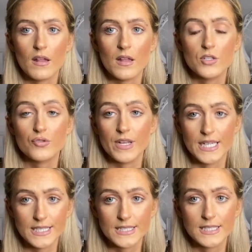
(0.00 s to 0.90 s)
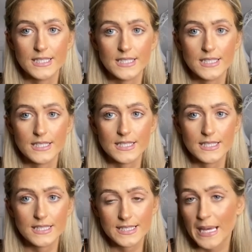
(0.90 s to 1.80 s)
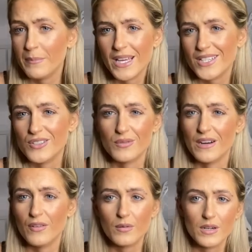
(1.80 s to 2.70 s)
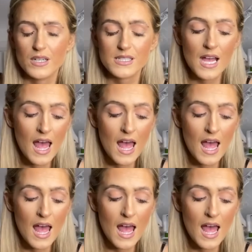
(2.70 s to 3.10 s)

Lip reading: training scheme yet, or whatever the word is,